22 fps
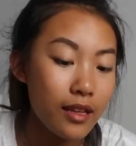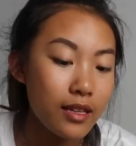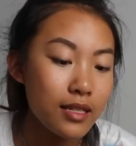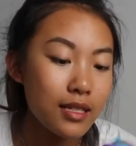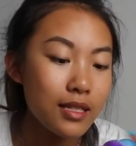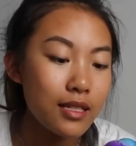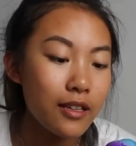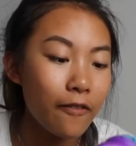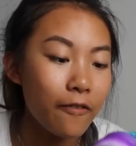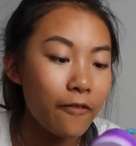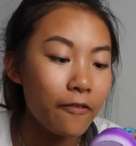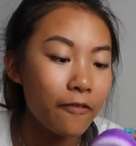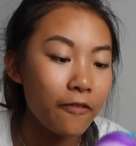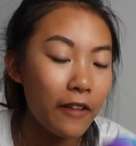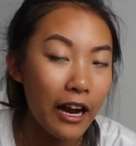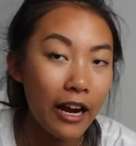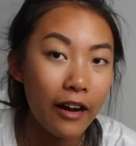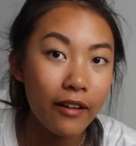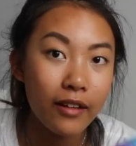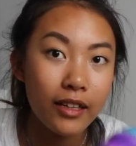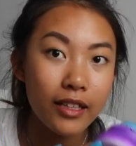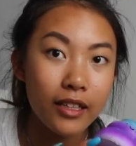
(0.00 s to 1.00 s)
This is a
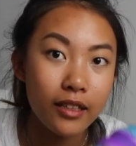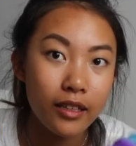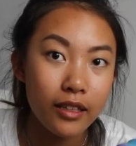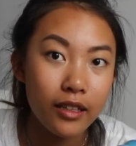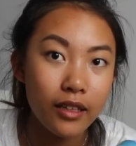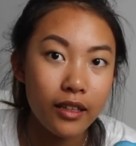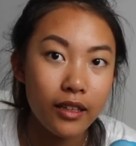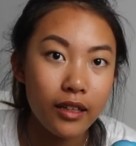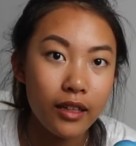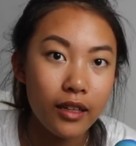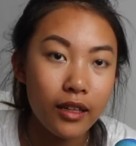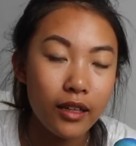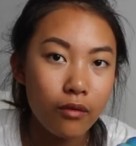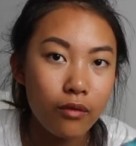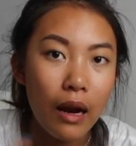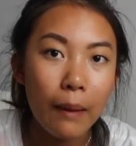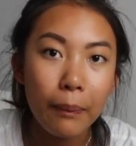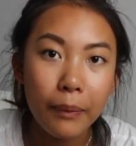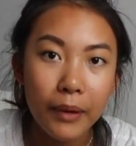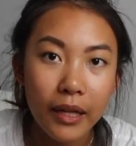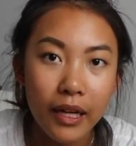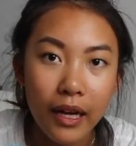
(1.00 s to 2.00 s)
very good
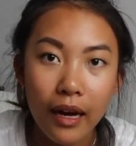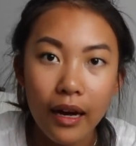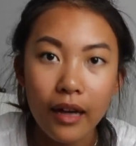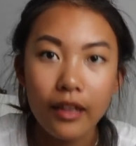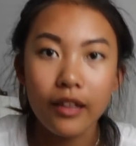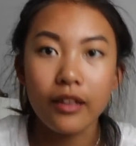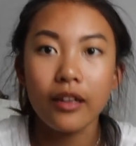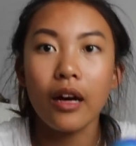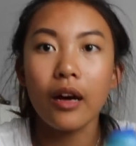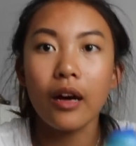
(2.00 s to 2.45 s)
replica, you